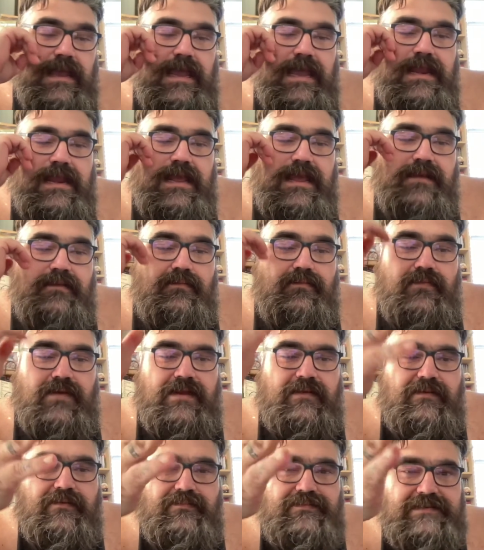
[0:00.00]
And I
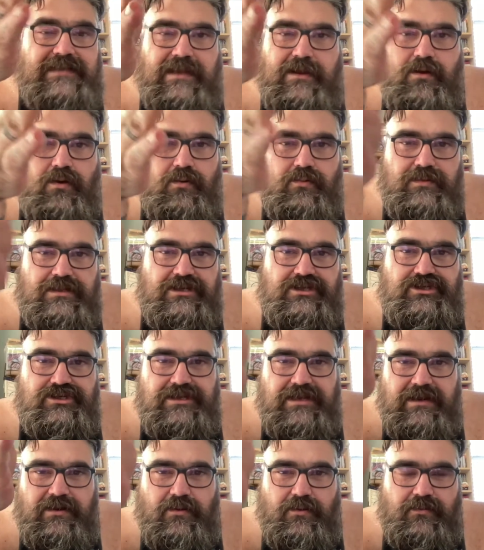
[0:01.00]
was like, holy
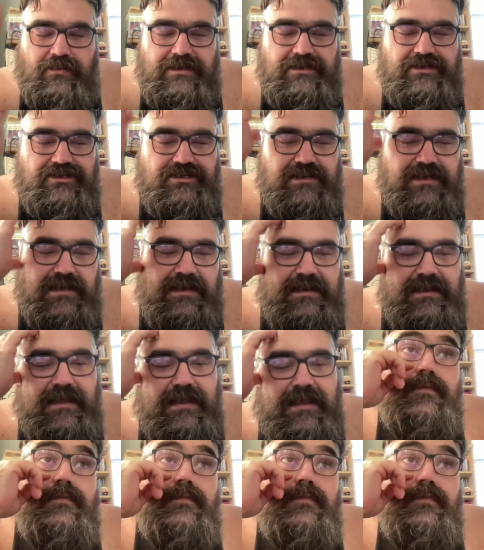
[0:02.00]
shit, holy shit.